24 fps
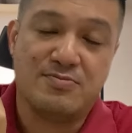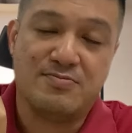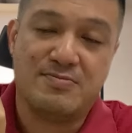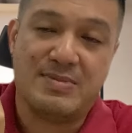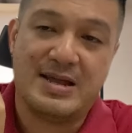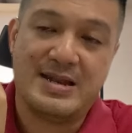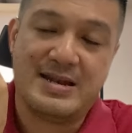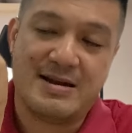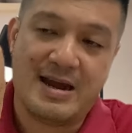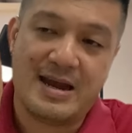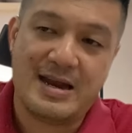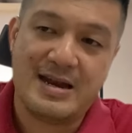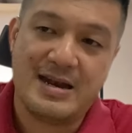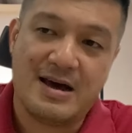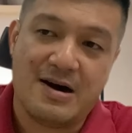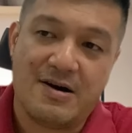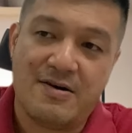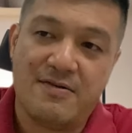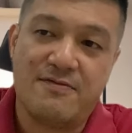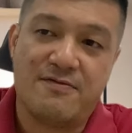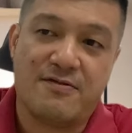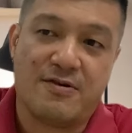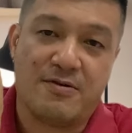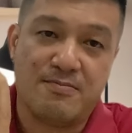But right
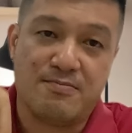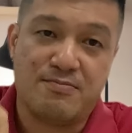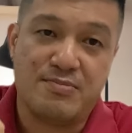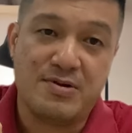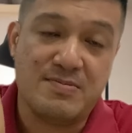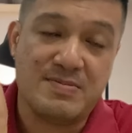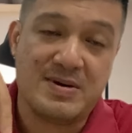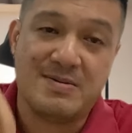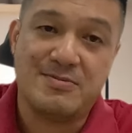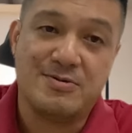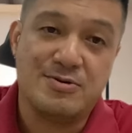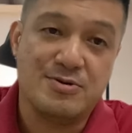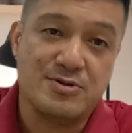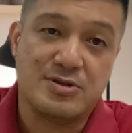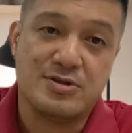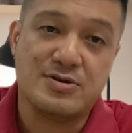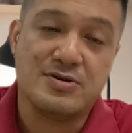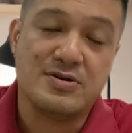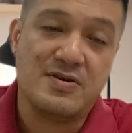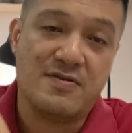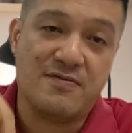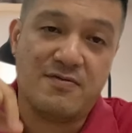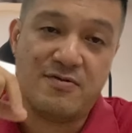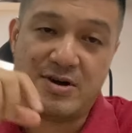now from Bukit
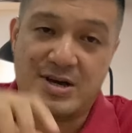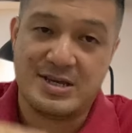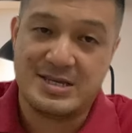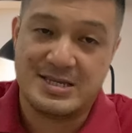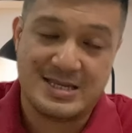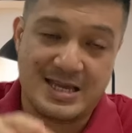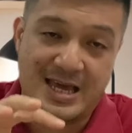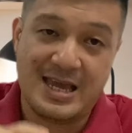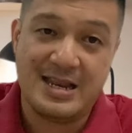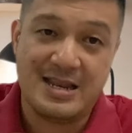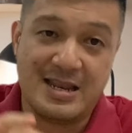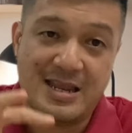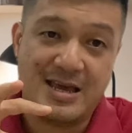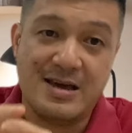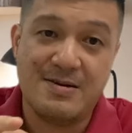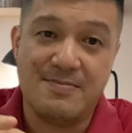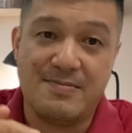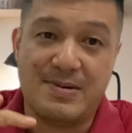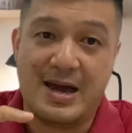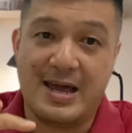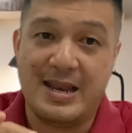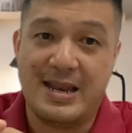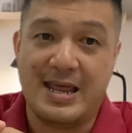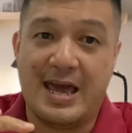Beruntung, if you are staying
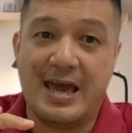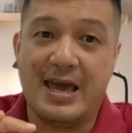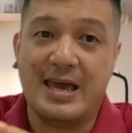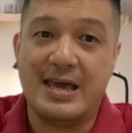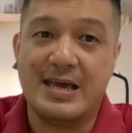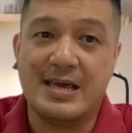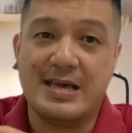nearby there,